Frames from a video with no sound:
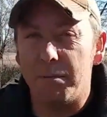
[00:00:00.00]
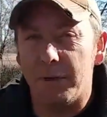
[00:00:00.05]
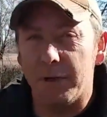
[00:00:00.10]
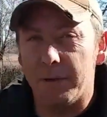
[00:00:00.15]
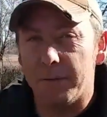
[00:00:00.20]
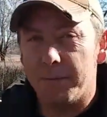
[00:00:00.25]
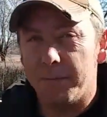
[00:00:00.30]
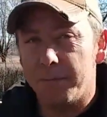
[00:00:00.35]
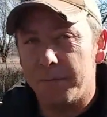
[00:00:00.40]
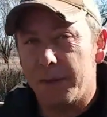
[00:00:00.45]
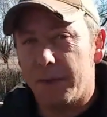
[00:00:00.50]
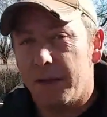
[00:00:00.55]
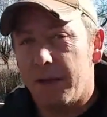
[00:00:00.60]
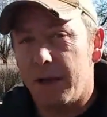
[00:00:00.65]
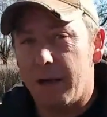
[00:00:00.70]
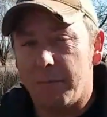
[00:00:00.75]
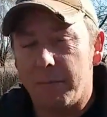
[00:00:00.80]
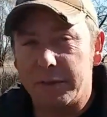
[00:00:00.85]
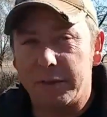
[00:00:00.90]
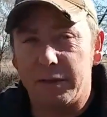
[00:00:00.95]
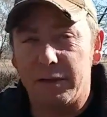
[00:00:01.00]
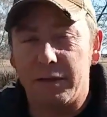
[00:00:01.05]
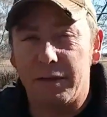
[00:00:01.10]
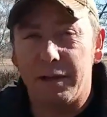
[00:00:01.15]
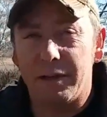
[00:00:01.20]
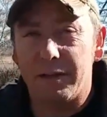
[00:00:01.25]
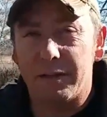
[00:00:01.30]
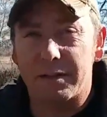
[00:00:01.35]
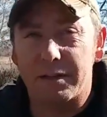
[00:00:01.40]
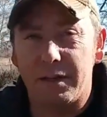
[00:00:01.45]
But it's getting to the
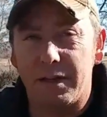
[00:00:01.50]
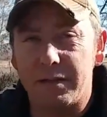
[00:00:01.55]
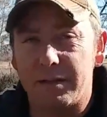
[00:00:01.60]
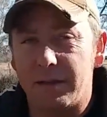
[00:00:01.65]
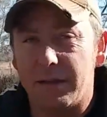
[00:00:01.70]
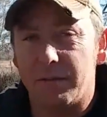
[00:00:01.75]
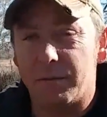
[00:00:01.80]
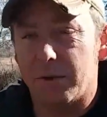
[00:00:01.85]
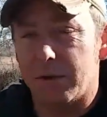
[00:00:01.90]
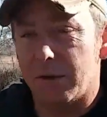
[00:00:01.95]
end of the season, and we